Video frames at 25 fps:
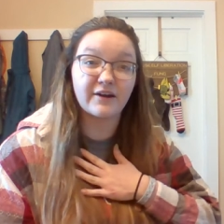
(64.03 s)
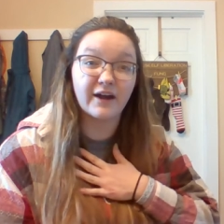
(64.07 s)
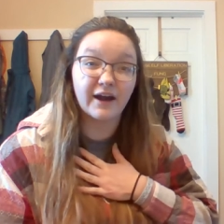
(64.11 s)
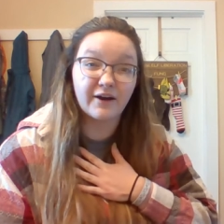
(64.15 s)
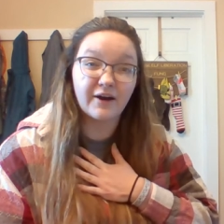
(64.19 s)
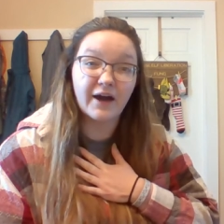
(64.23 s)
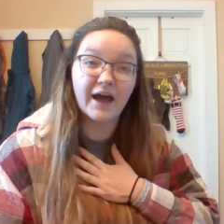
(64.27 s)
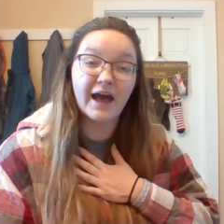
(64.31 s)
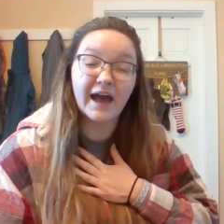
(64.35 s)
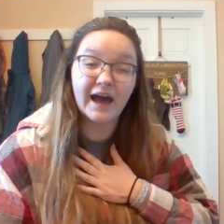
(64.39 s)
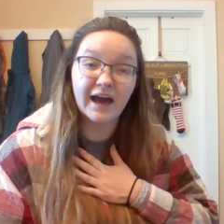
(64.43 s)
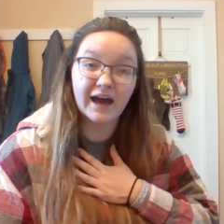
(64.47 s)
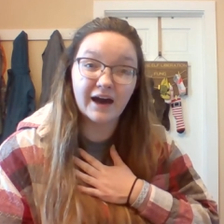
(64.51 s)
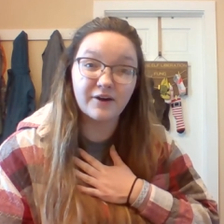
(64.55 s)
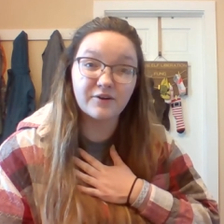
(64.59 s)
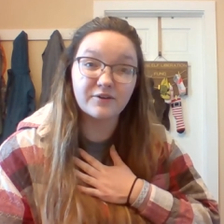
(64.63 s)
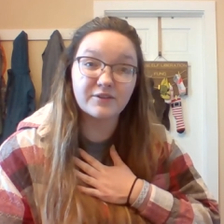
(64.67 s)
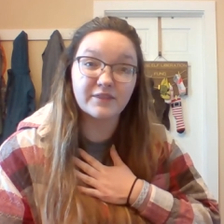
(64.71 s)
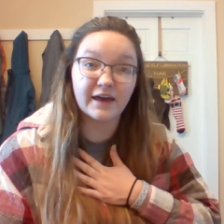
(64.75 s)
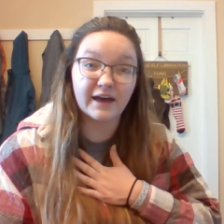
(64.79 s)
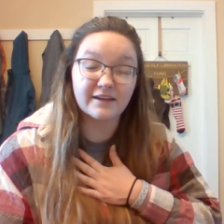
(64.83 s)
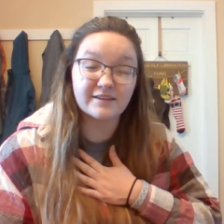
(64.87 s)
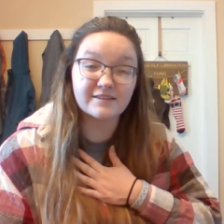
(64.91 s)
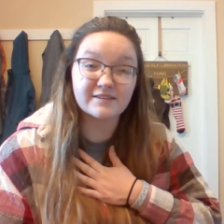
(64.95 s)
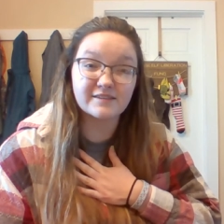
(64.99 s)
out how
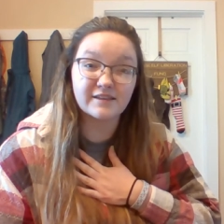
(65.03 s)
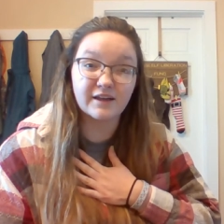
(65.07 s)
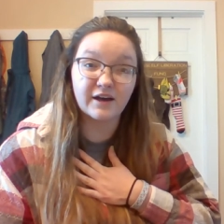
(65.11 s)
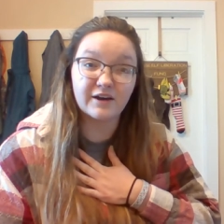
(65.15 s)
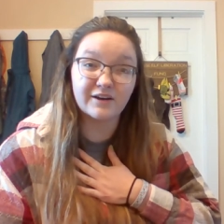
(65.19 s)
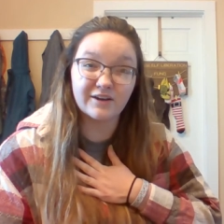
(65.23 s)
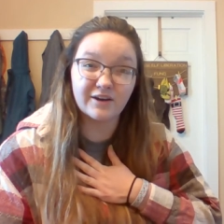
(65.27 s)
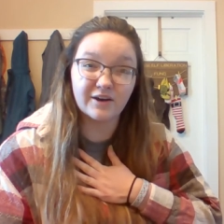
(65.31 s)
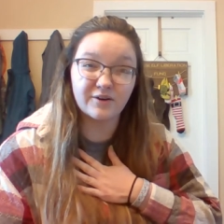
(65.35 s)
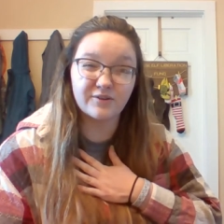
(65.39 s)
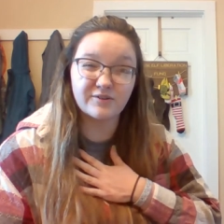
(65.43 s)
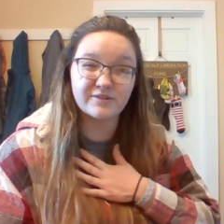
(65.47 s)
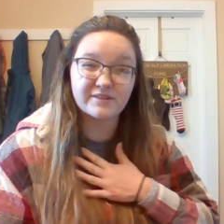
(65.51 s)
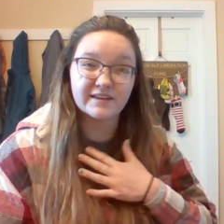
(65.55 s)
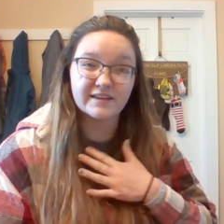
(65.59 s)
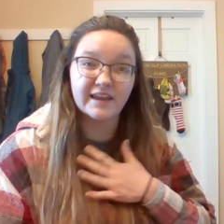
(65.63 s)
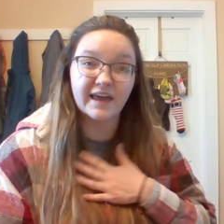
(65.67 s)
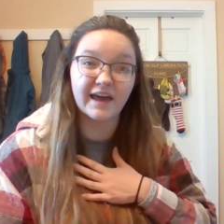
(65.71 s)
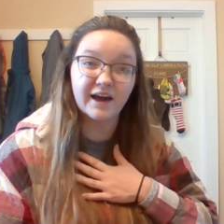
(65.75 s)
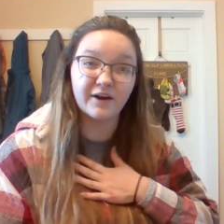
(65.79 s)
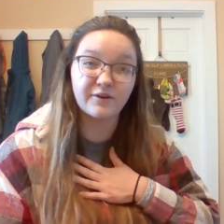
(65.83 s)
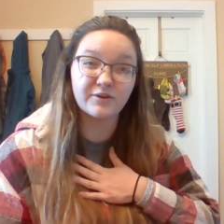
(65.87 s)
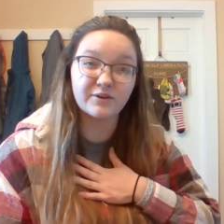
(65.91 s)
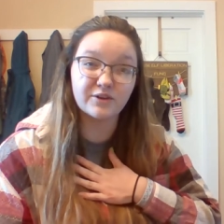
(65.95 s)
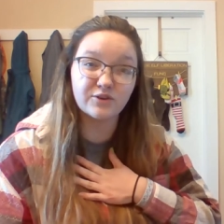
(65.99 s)
that song goes and
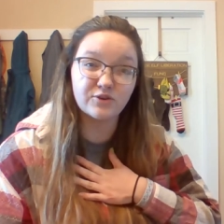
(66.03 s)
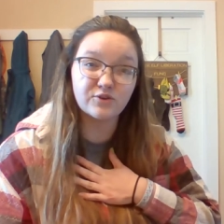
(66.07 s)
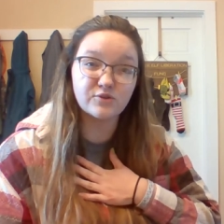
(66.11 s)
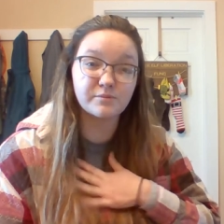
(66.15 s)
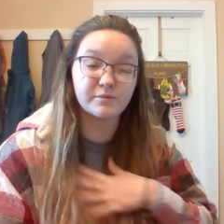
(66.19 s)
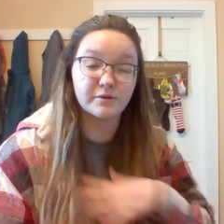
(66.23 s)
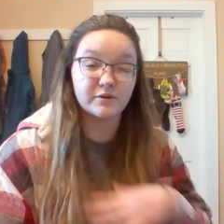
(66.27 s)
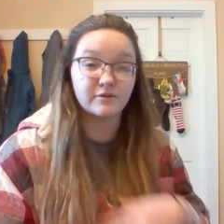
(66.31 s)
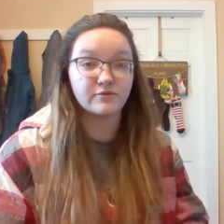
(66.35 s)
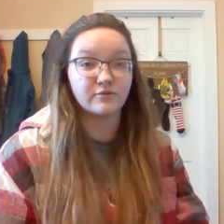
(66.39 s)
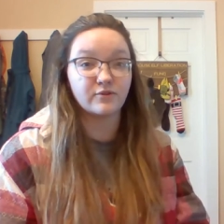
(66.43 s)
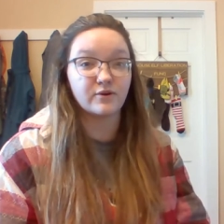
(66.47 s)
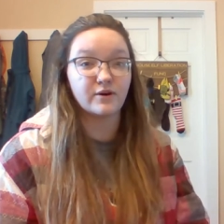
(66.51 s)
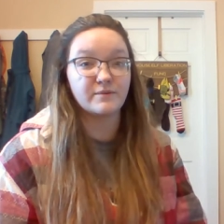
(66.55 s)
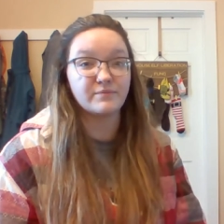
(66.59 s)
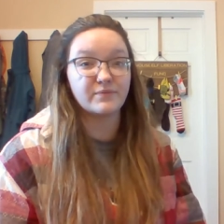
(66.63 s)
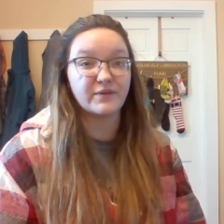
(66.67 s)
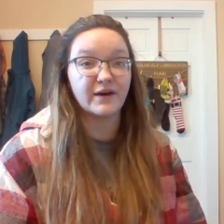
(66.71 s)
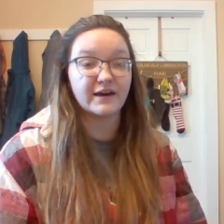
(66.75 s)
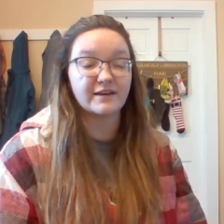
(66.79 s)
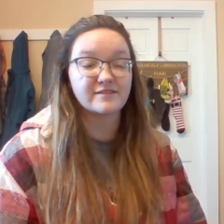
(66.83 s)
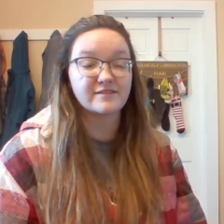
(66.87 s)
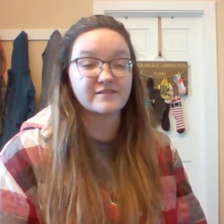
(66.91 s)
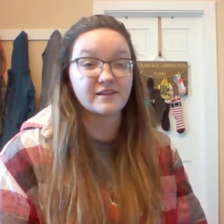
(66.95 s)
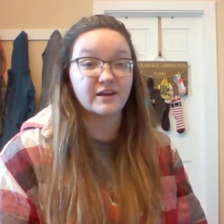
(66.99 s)
how you perform
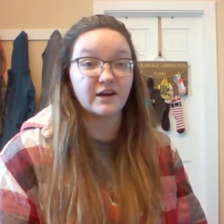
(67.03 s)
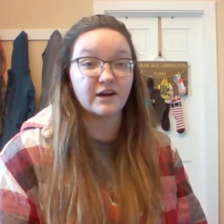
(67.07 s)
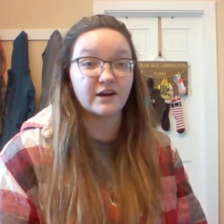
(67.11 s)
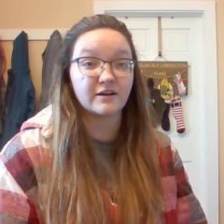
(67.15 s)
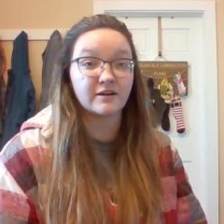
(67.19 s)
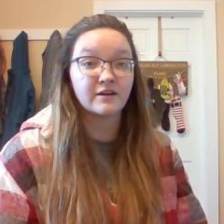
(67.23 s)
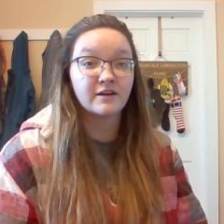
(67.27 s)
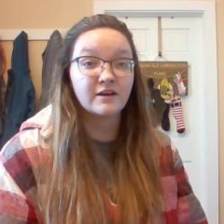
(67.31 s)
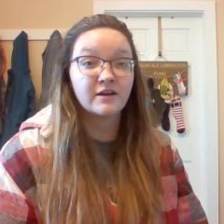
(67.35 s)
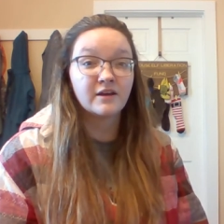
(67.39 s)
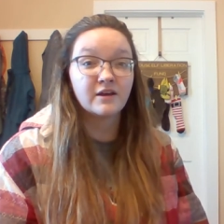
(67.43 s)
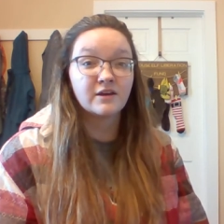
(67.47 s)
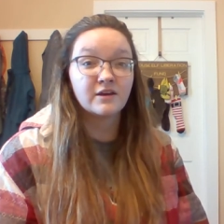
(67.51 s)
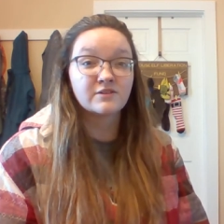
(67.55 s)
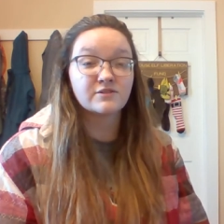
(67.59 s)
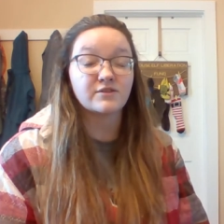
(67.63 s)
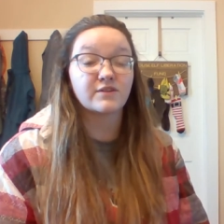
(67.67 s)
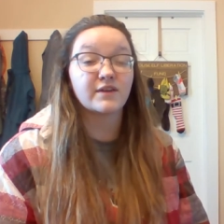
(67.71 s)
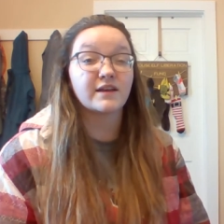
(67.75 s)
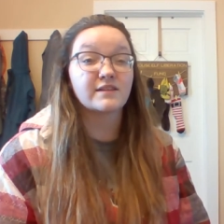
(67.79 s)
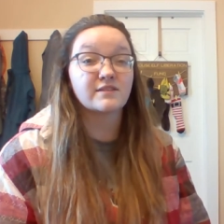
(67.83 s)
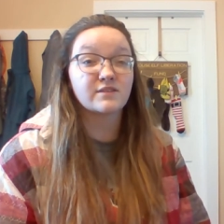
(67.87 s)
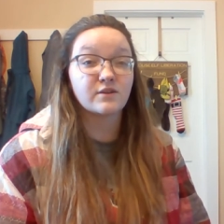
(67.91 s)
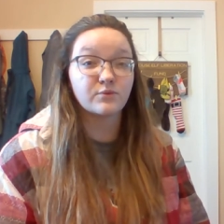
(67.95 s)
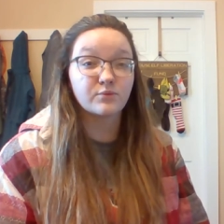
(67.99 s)
that song. So
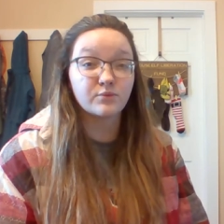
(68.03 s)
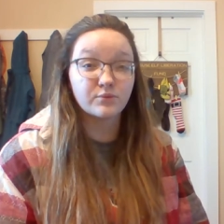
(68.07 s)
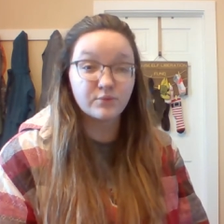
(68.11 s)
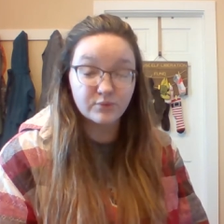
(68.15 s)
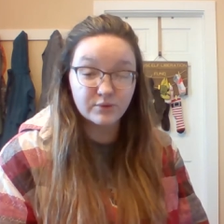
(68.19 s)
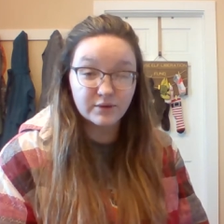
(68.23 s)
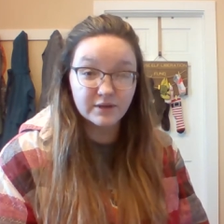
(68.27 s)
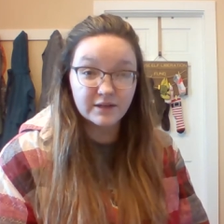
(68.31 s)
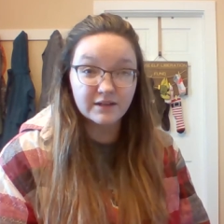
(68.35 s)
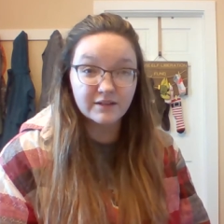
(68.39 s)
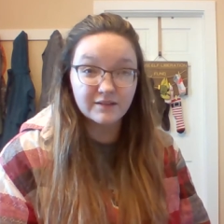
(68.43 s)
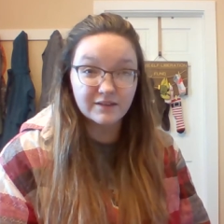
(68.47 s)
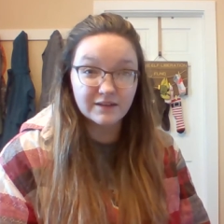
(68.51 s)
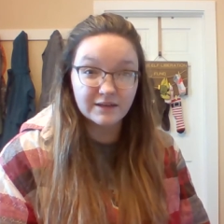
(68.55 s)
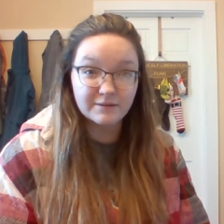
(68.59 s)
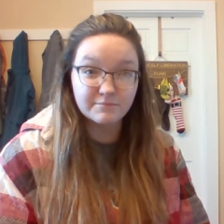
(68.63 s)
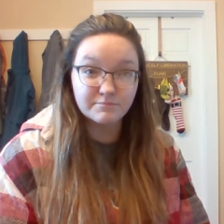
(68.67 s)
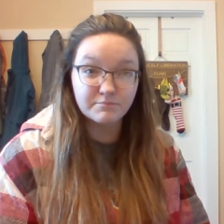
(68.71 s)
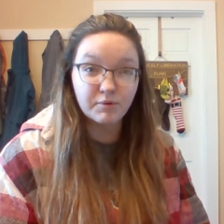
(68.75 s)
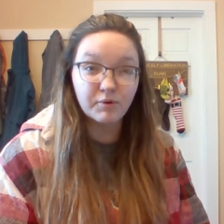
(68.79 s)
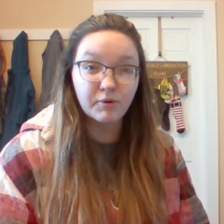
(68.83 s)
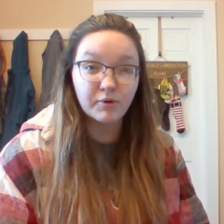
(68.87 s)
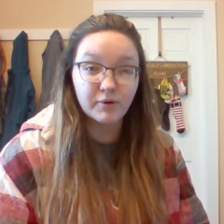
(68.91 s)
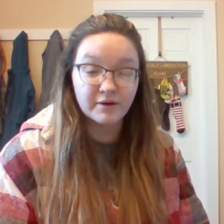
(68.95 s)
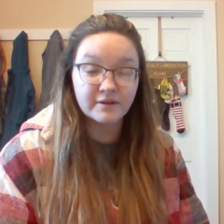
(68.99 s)
that's a really
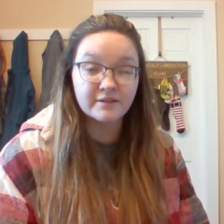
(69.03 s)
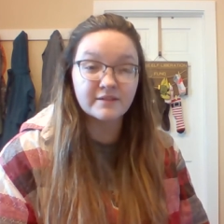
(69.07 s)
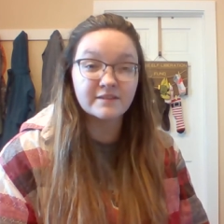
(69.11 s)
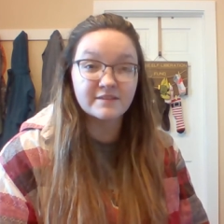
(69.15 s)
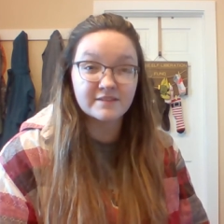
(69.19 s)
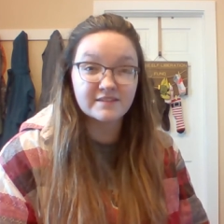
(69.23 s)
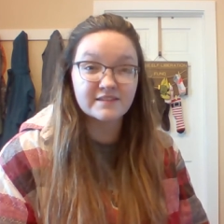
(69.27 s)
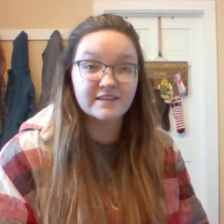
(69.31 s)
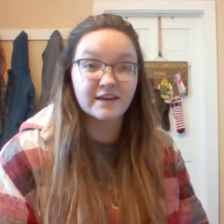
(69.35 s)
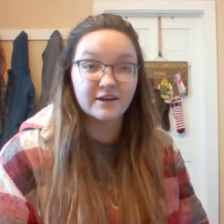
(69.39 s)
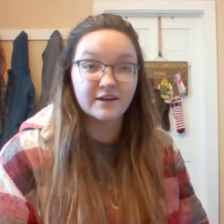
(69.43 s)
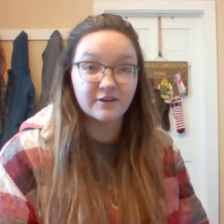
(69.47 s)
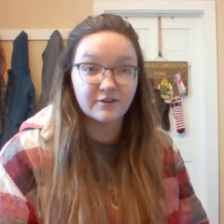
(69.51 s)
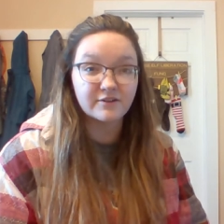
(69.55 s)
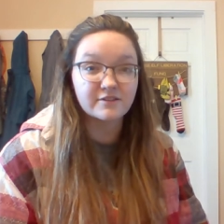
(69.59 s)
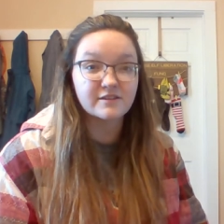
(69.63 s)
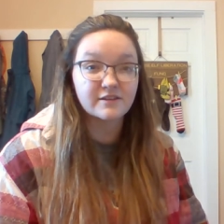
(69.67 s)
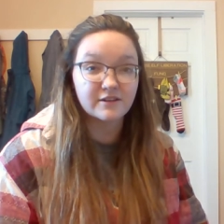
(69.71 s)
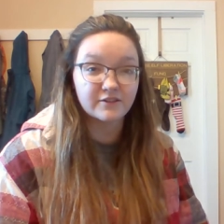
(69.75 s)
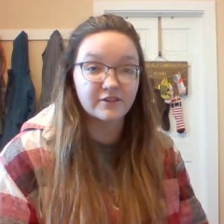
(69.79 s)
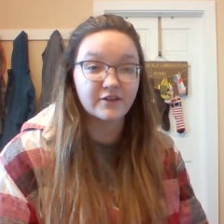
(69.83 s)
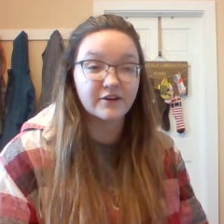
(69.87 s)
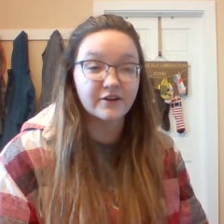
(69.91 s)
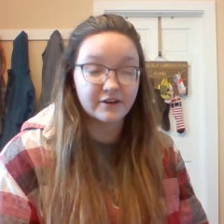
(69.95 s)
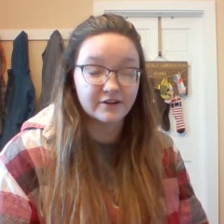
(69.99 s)
important skill
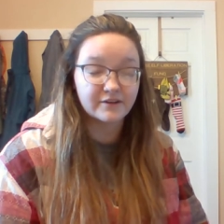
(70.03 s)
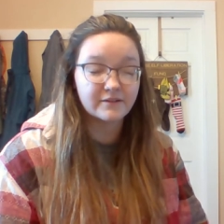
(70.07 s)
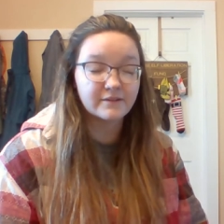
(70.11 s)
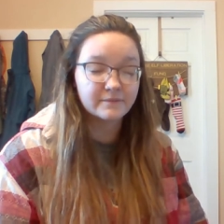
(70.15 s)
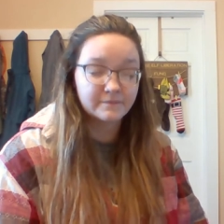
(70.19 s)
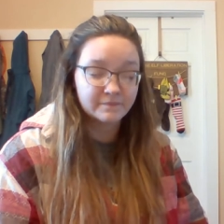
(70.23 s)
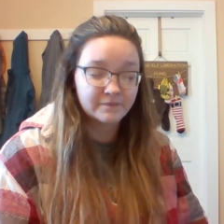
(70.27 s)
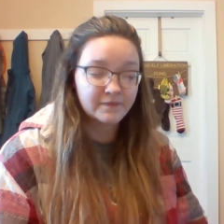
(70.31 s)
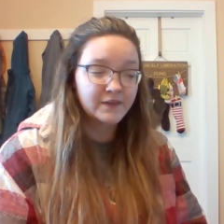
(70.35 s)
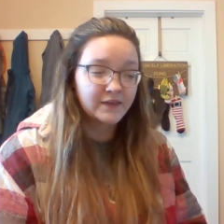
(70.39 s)
to learn.